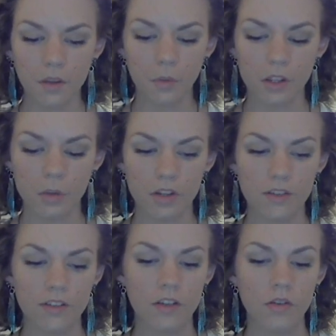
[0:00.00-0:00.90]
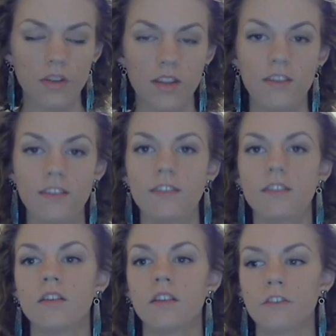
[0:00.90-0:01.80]
what you want to do
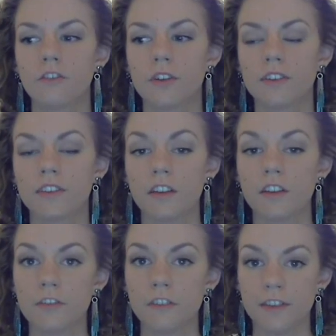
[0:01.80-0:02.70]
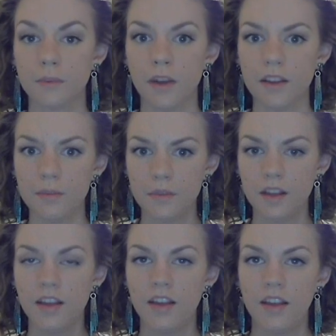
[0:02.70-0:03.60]
is, of course, get your face wet,
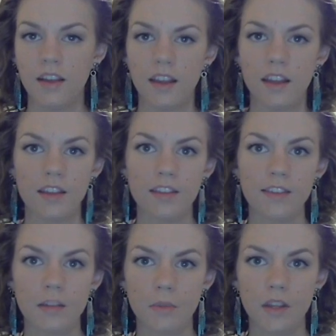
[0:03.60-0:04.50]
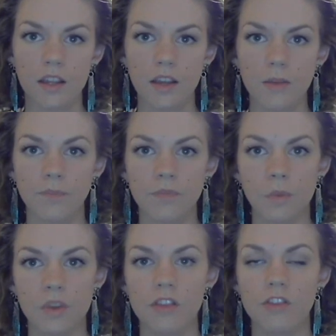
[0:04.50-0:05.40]
and this can be
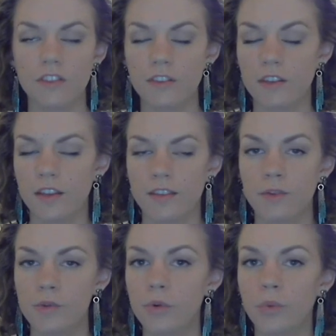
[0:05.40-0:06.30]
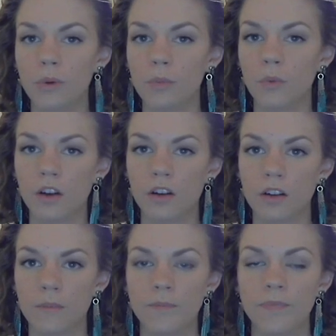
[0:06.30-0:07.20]
with just nice lukewarm
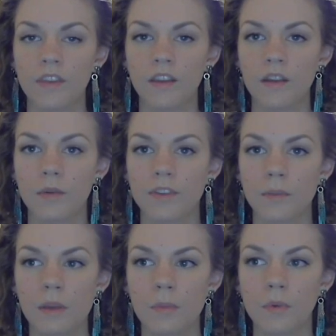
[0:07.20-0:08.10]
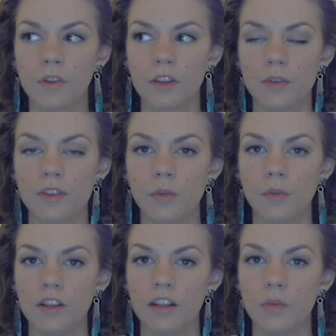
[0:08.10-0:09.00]
water. Some people use it
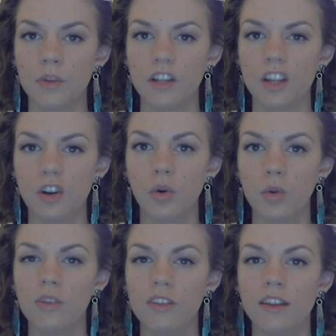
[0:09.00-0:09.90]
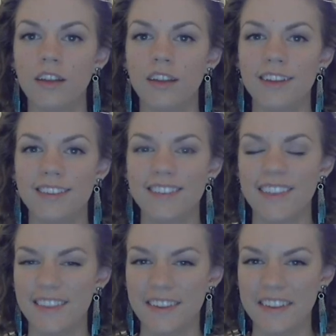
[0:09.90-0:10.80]
really, really cold because
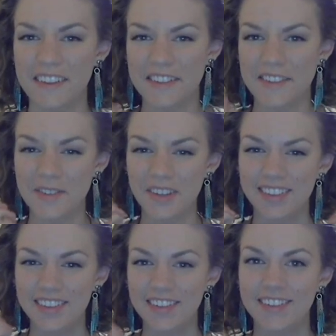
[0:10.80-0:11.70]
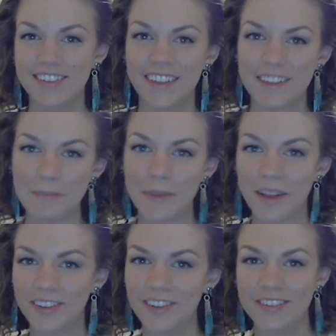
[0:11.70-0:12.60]
they think it constricts their skin
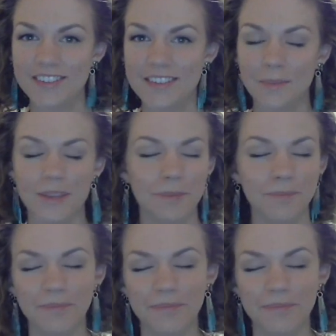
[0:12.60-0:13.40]
better or something.